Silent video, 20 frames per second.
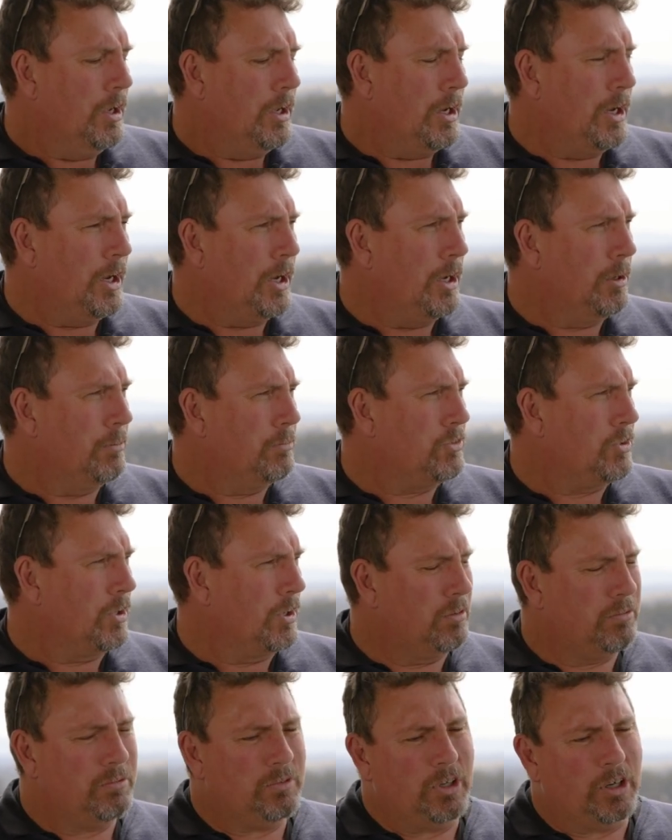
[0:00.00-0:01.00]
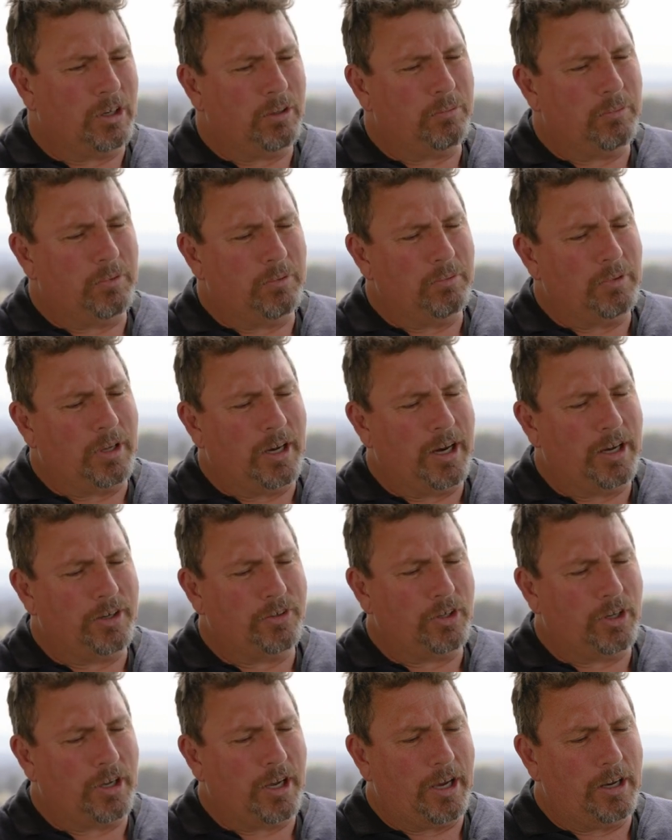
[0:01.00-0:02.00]
The
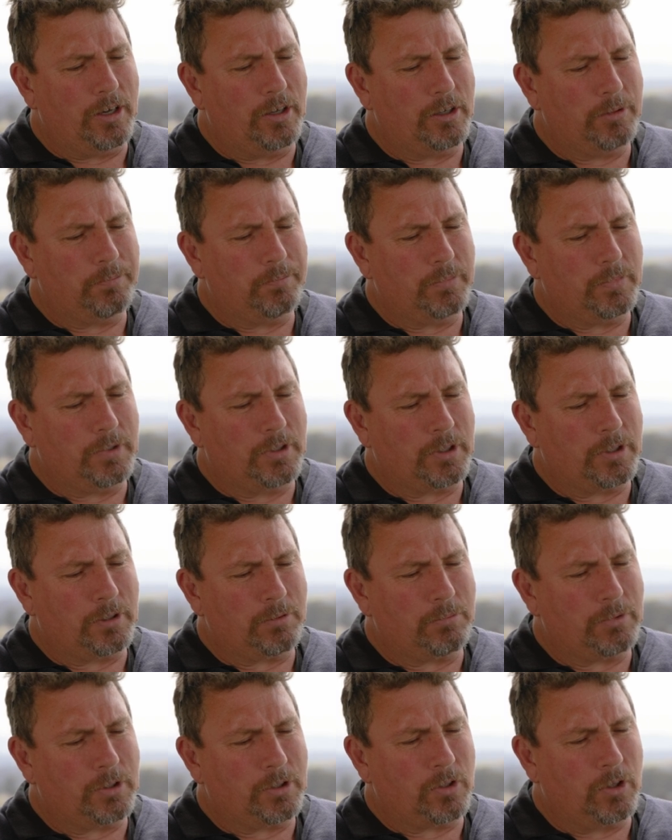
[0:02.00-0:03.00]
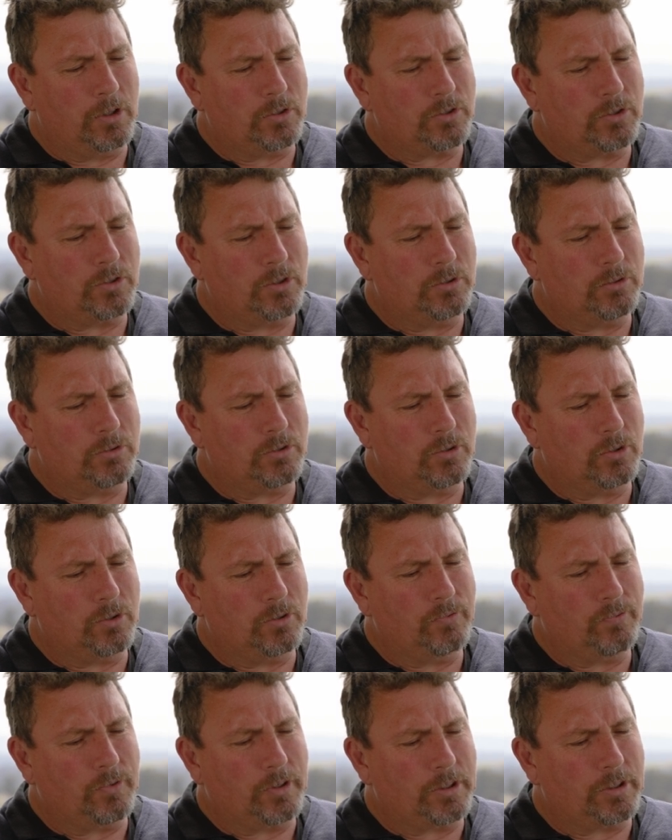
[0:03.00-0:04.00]
hunter had a constant sort
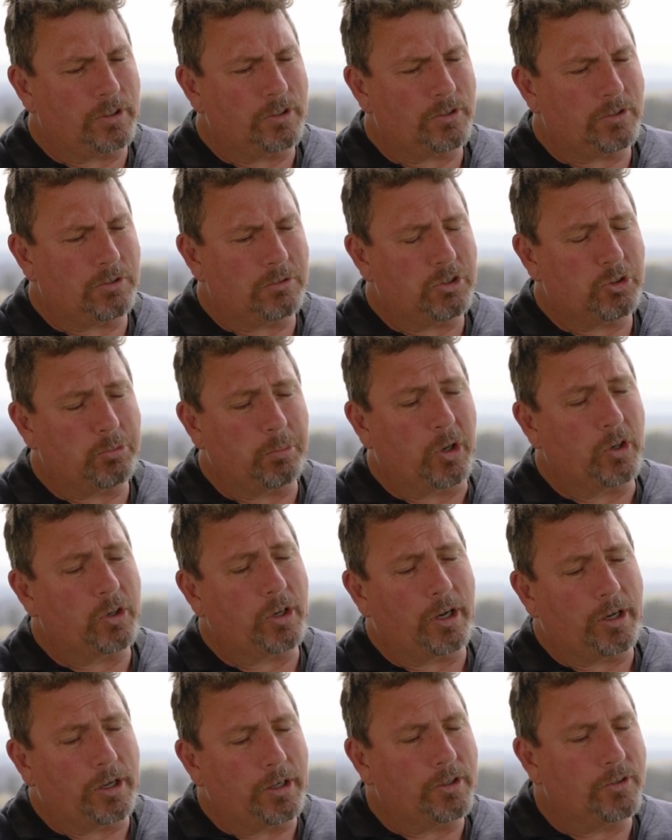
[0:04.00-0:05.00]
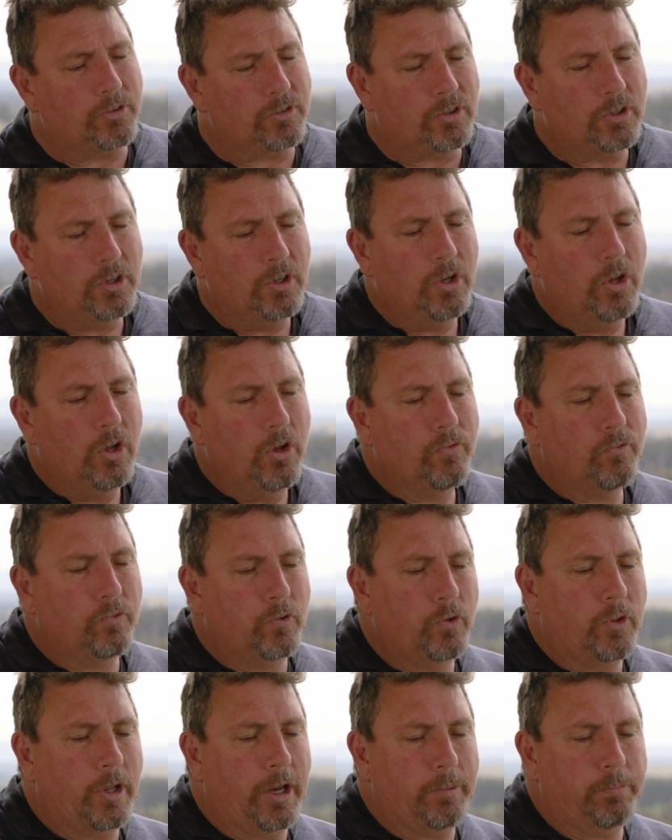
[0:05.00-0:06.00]
of, smoke haze
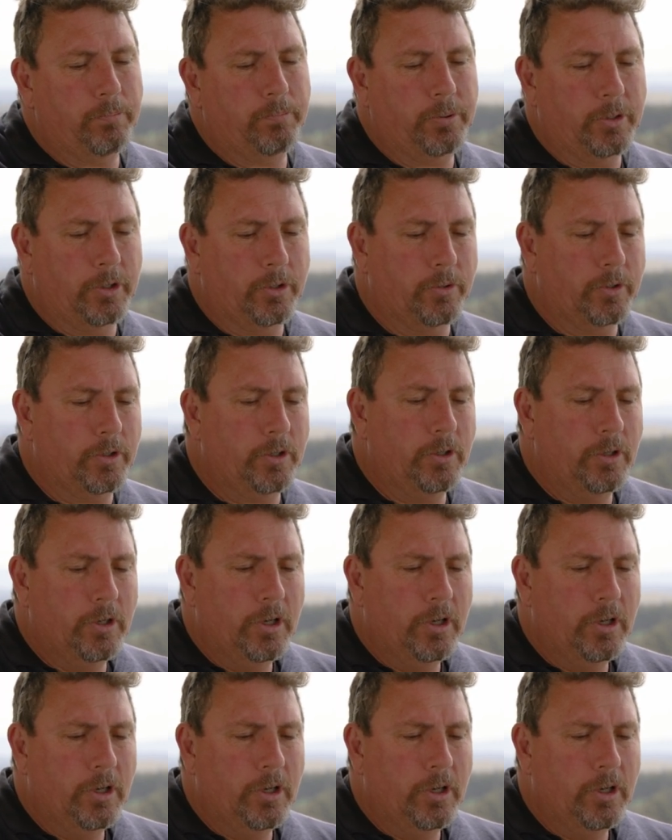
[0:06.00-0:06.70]
through that period,